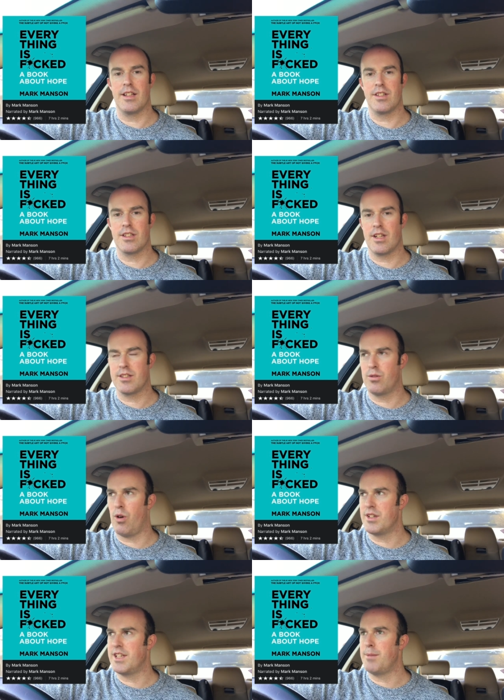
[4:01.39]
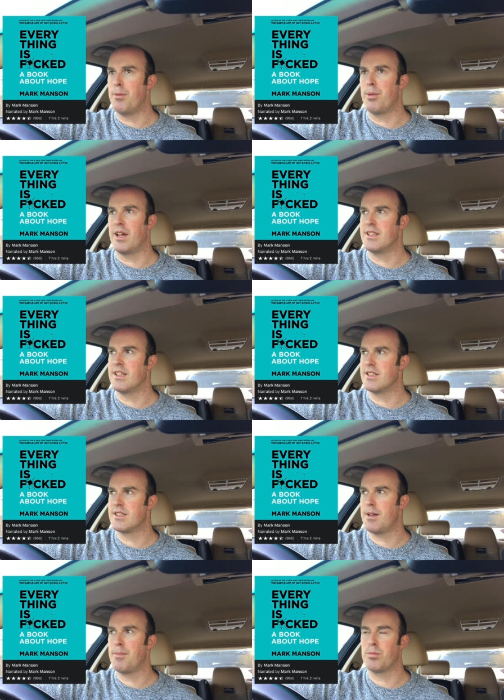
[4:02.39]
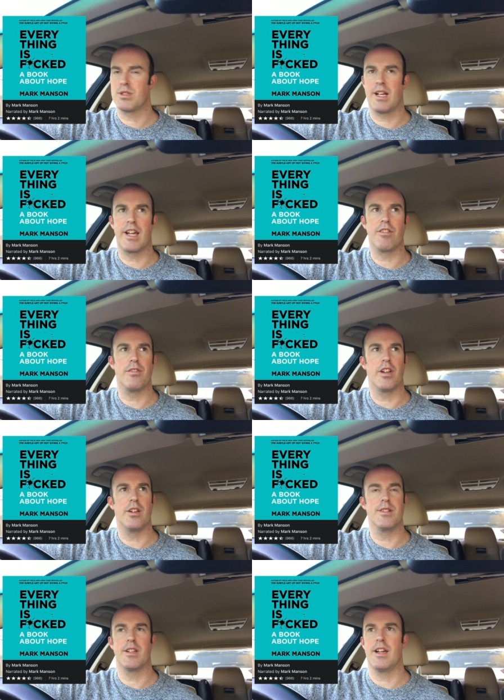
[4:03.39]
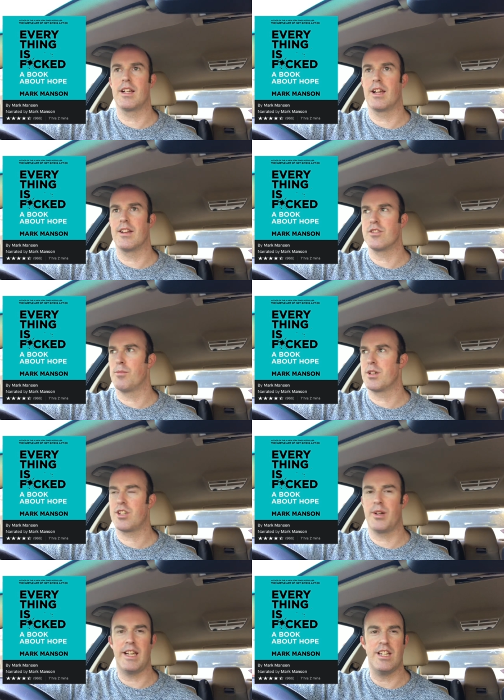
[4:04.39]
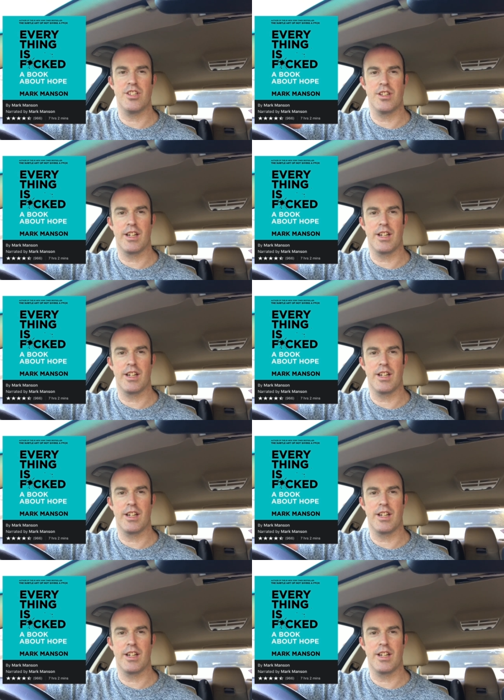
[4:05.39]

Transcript: It's quite deep in places, and some people say in the reviews that there's not much cohesion,